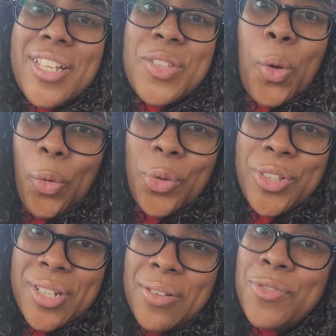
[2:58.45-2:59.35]
It's cold
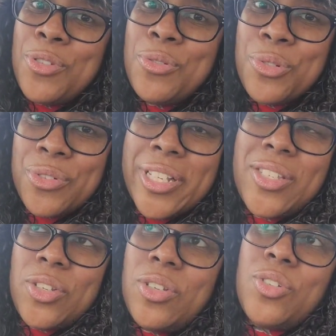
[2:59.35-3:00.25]
enough usually
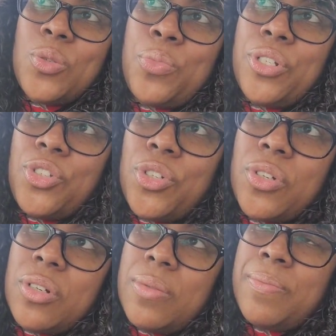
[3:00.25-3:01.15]
so you can just put
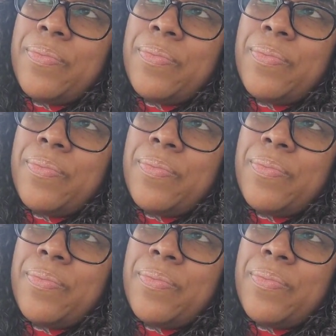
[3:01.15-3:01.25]
your